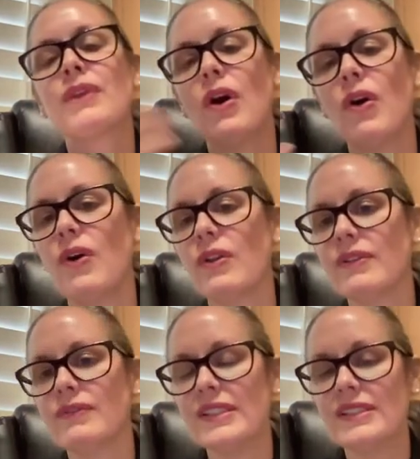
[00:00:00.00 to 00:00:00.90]
All
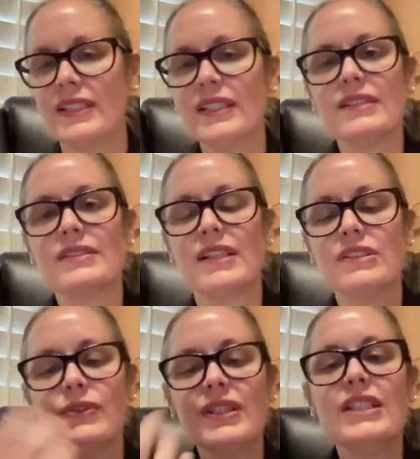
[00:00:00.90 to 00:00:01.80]
of these things. And
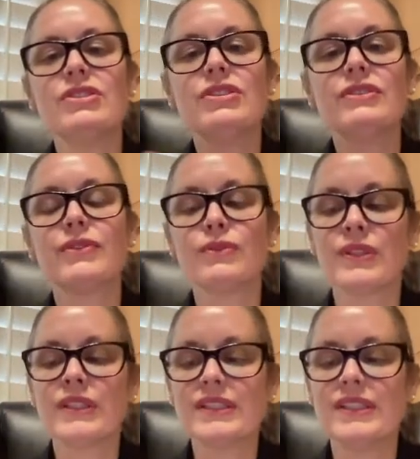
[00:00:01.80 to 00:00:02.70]
so each different
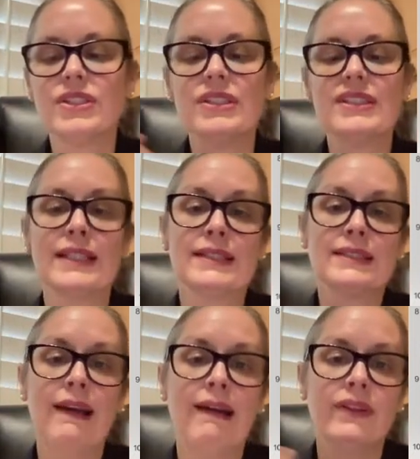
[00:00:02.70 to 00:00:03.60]
organization tends to
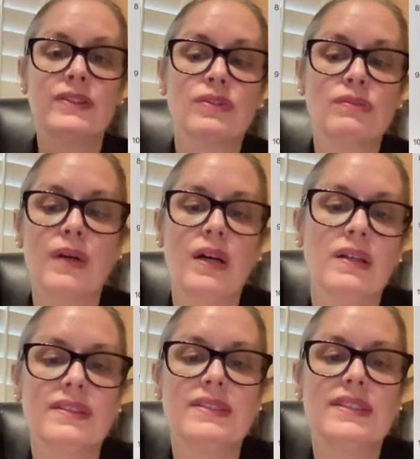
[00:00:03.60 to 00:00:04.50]
have its own
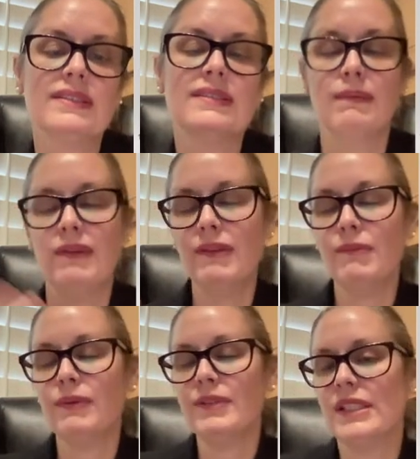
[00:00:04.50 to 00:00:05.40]
policies. Some of them
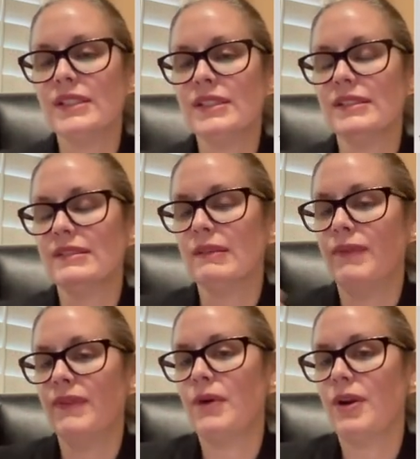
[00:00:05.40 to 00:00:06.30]
are redundant, some of
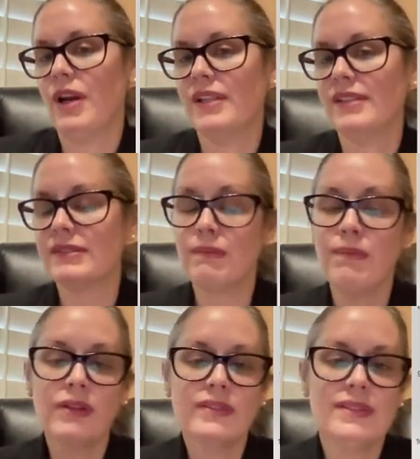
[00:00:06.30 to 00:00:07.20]
them are not. Some
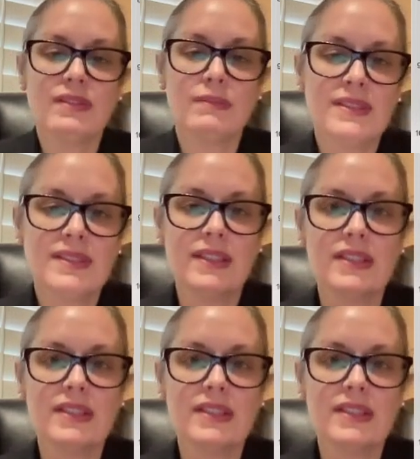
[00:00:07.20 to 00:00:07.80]
policies are missing.